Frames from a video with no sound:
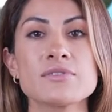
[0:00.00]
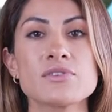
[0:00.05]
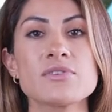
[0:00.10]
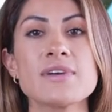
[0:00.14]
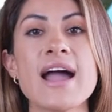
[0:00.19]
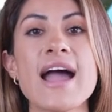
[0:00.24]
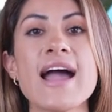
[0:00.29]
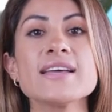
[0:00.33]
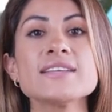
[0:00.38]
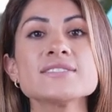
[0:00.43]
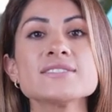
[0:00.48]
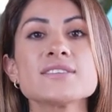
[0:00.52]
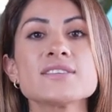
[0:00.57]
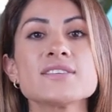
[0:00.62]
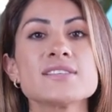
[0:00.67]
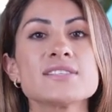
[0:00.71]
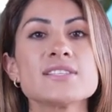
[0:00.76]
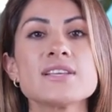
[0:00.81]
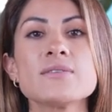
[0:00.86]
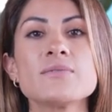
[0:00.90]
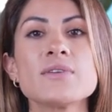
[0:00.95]
grass,
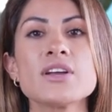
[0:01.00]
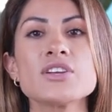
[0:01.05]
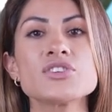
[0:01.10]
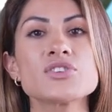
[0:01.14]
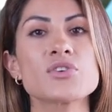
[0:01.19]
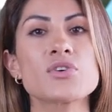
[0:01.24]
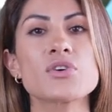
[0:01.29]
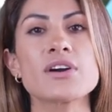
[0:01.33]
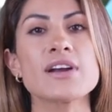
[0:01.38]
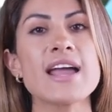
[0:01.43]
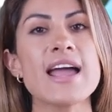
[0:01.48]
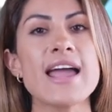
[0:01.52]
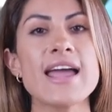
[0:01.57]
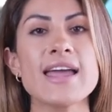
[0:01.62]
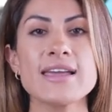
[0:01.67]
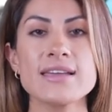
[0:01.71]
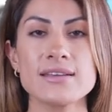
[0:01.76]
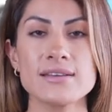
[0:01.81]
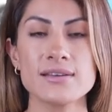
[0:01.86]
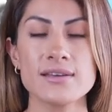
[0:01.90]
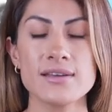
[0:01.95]
silage, or
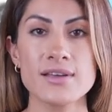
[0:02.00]
hay,